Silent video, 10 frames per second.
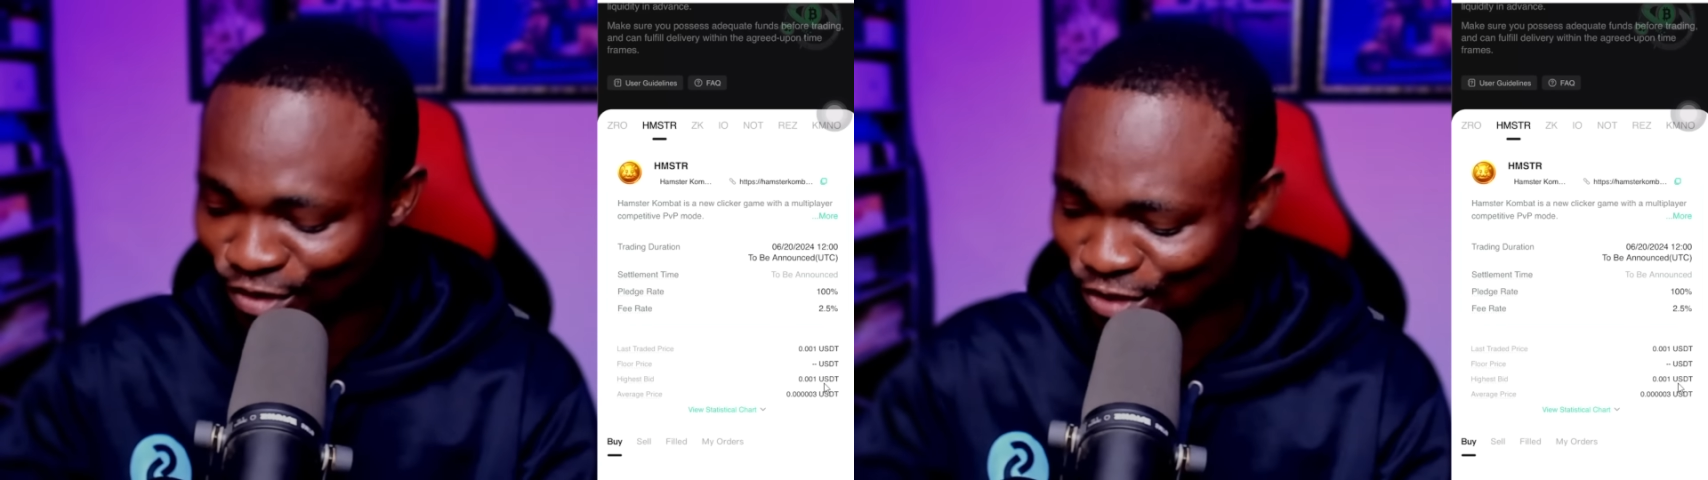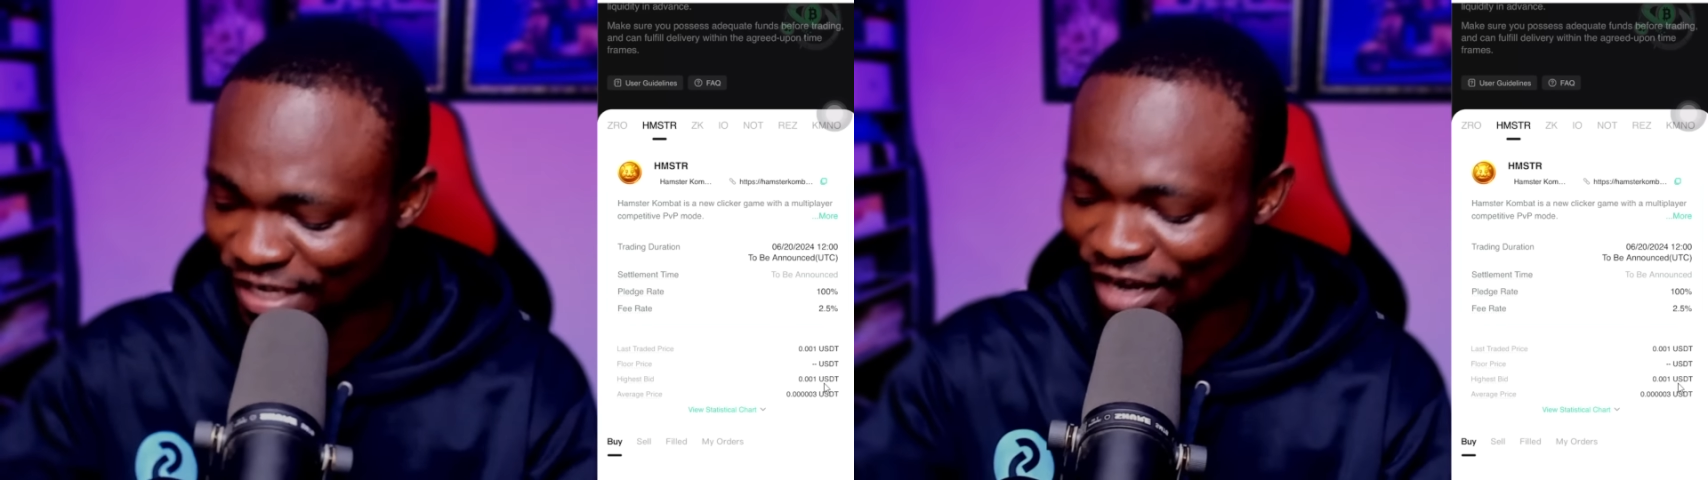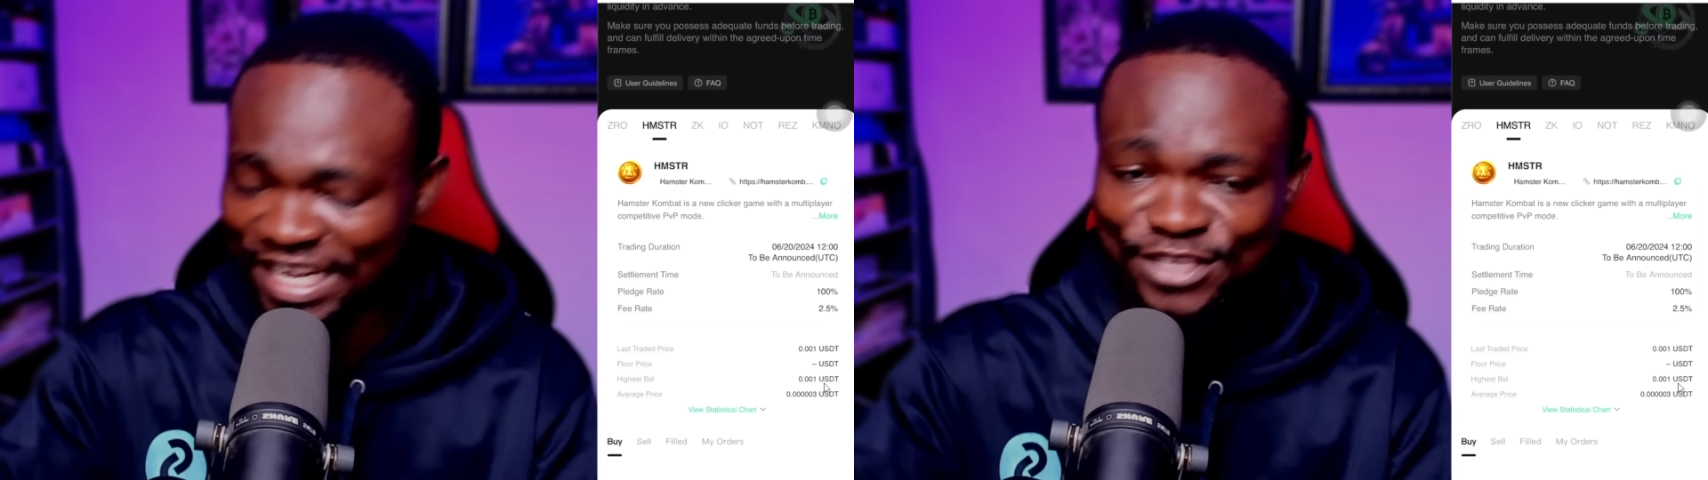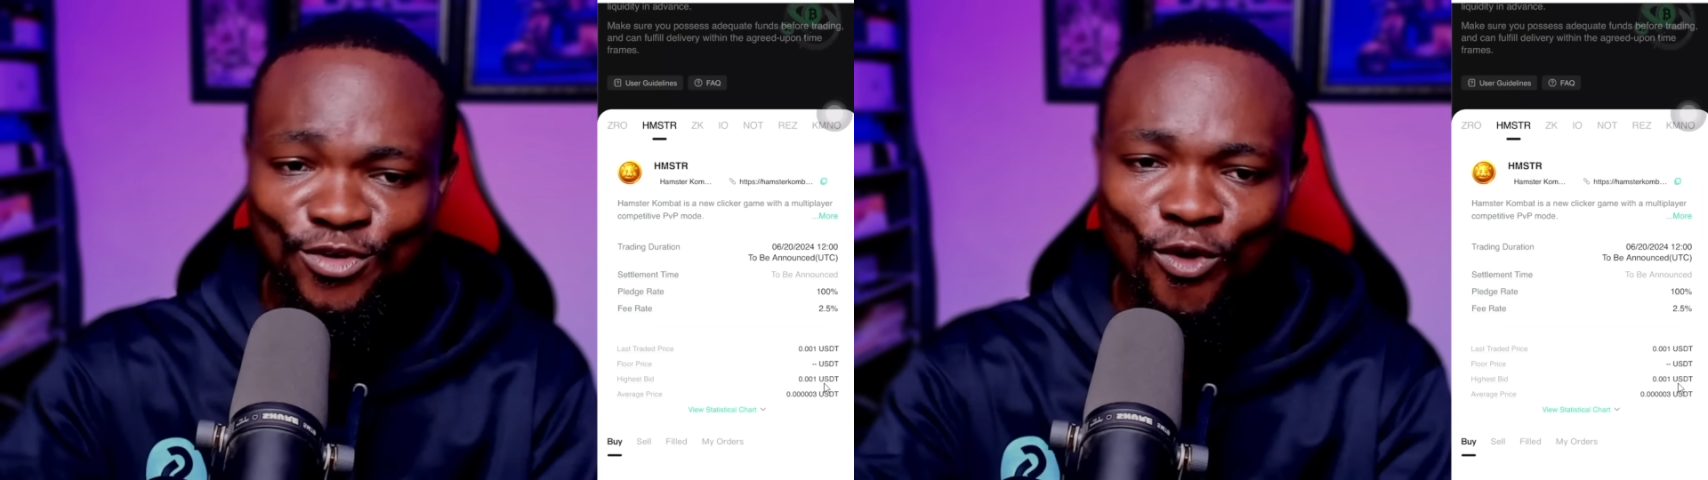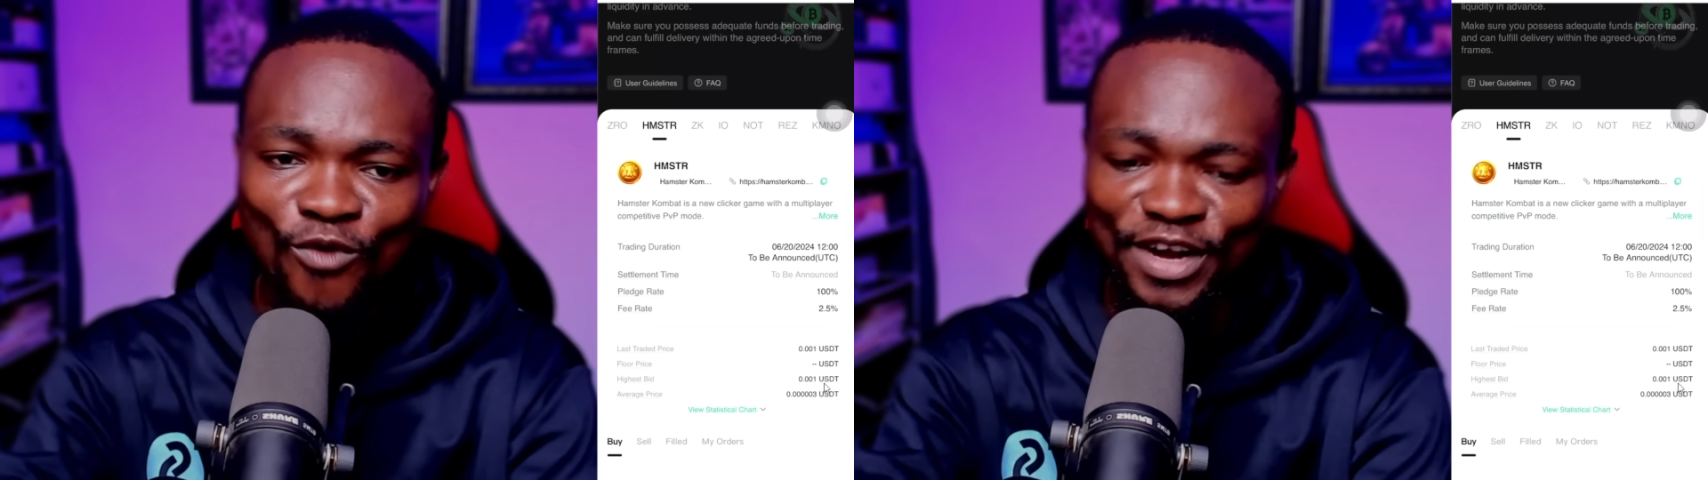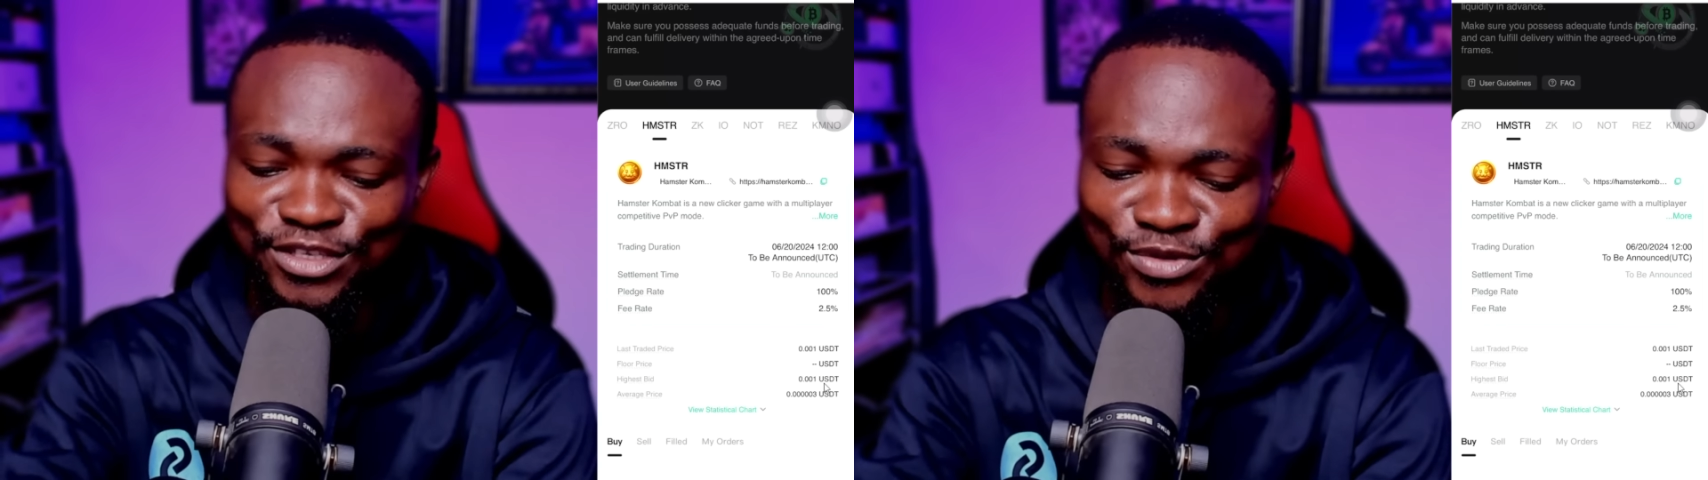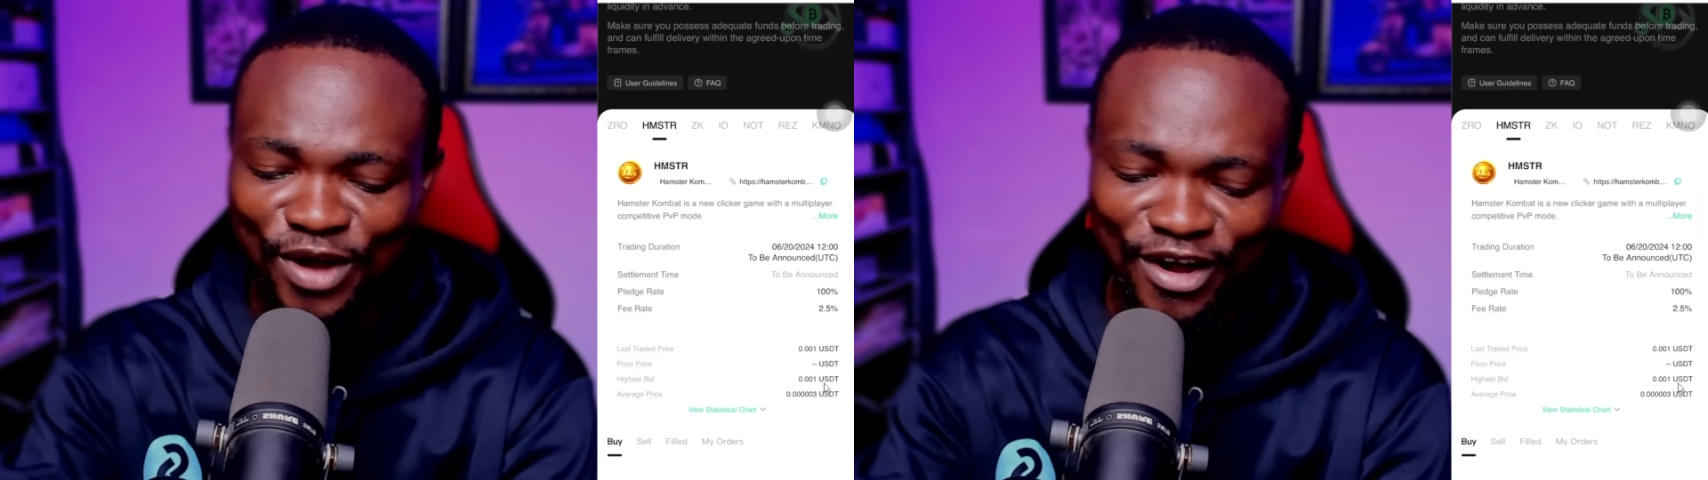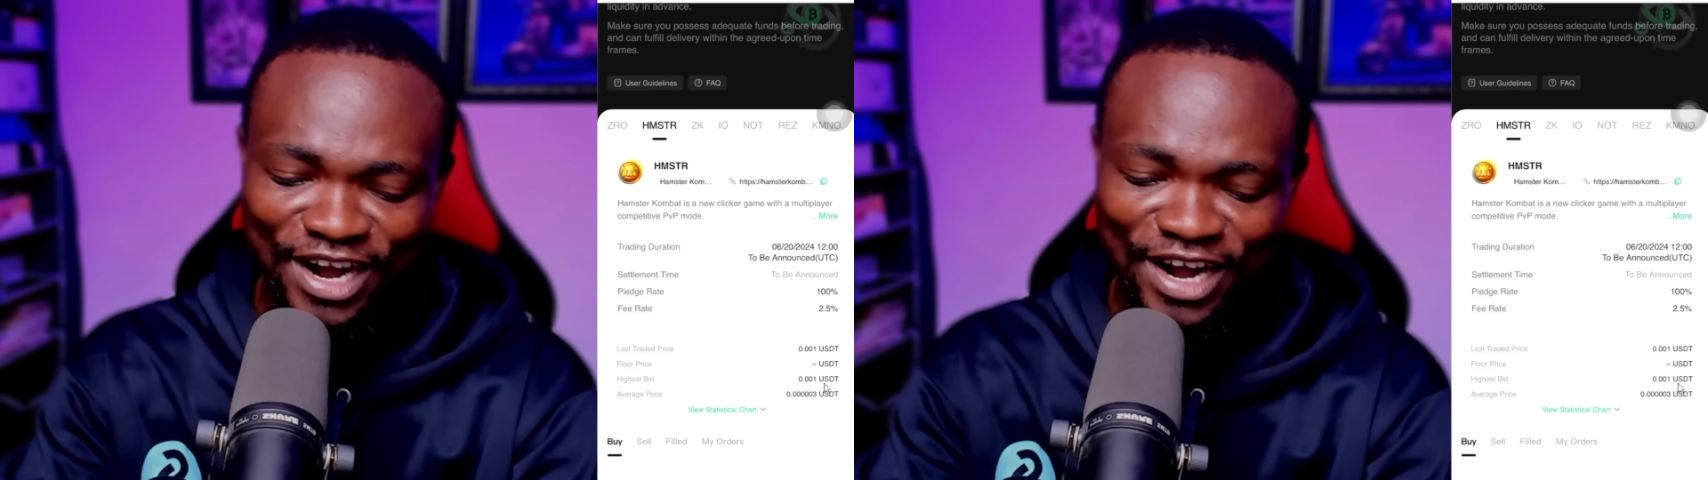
So now let's go over to our